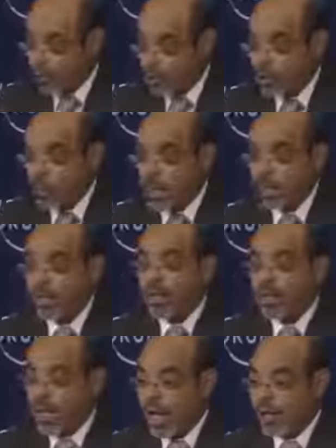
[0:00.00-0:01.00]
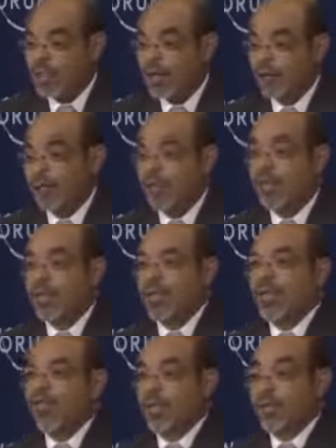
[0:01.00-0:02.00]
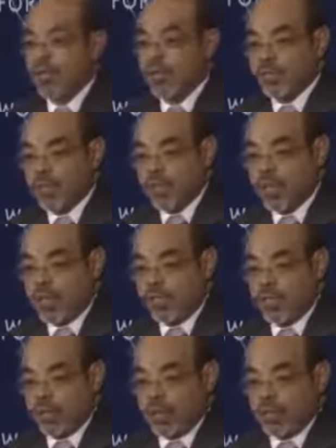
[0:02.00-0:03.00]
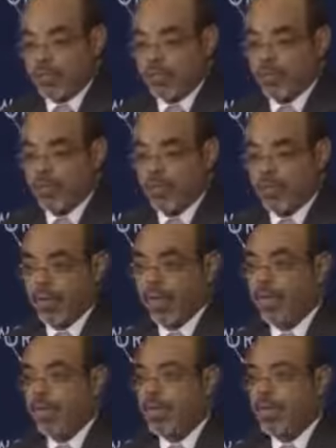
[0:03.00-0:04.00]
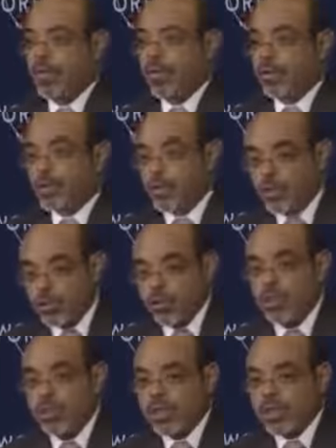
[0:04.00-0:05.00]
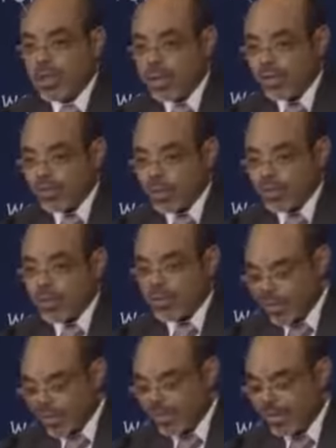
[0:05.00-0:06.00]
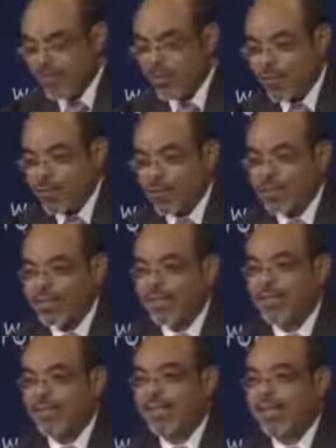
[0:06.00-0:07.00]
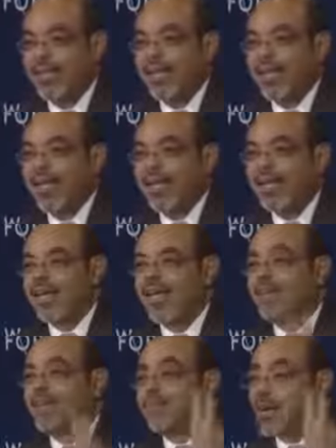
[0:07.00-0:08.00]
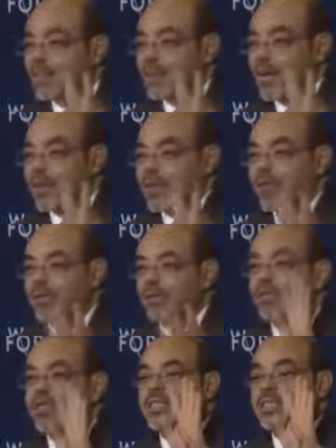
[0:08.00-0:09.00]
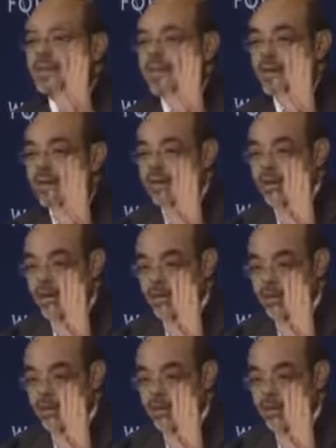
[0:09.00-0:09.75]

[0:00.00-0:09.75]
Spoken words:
new money available for investment in Africa. So we use this insider information, and the maximum we got was $6 billion.